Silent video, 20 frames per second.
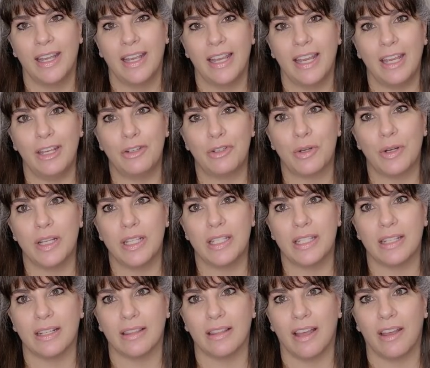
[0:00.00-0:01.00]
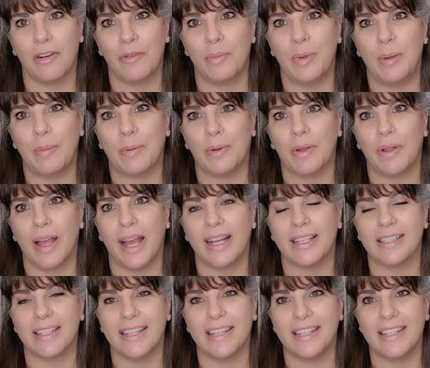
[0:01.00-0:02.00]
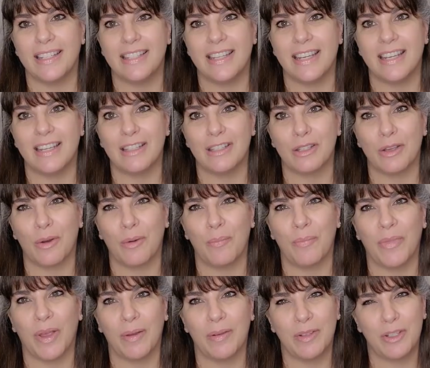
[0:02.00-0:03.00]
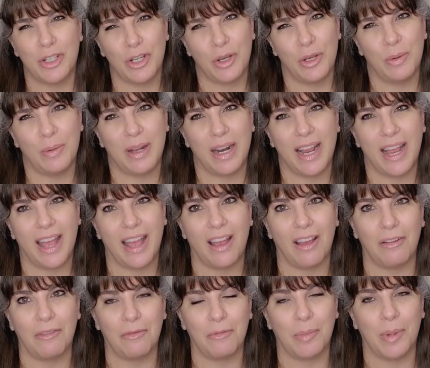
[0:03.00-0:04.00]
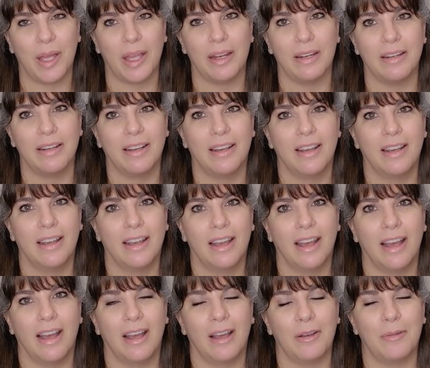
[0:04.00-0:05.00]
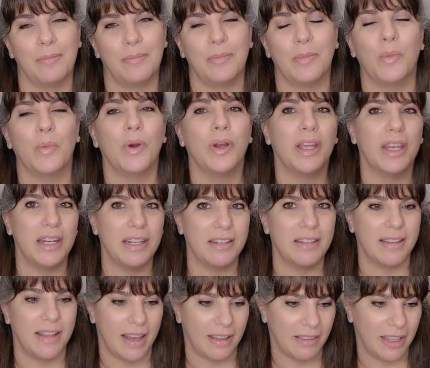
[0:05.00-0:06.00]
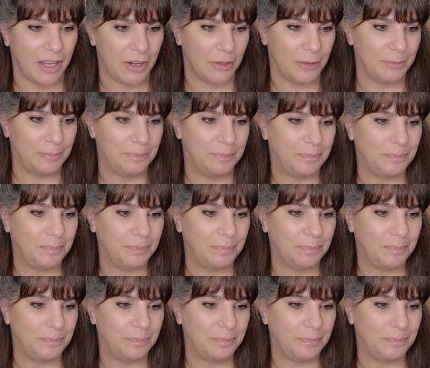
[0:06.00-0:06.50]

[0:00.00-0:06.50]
interest, a lot of people asking to see it. So I'm going to show you what I have, but we'll get into that later.